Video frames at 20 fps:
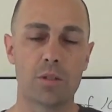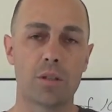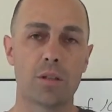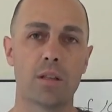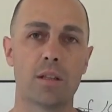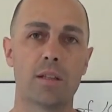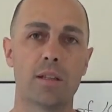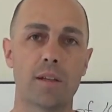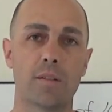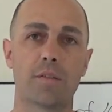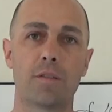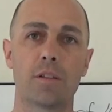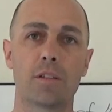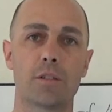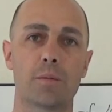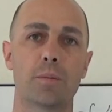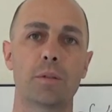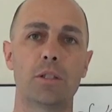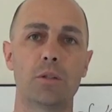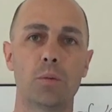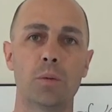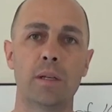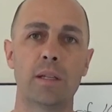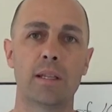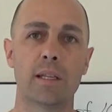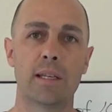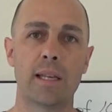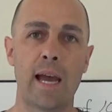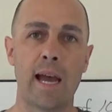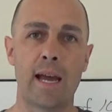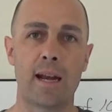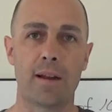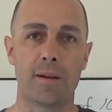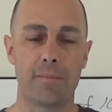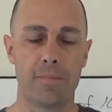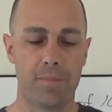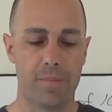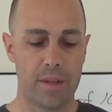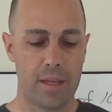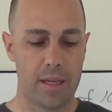to the difference between the
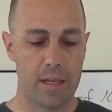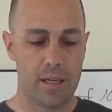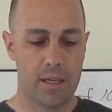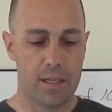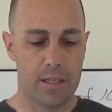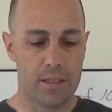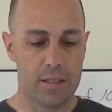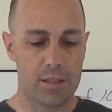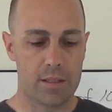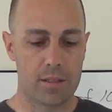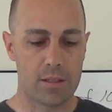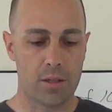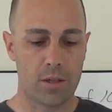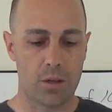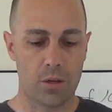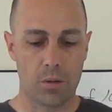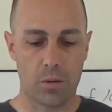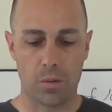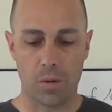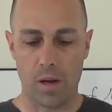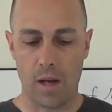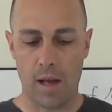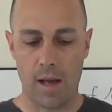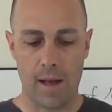data. So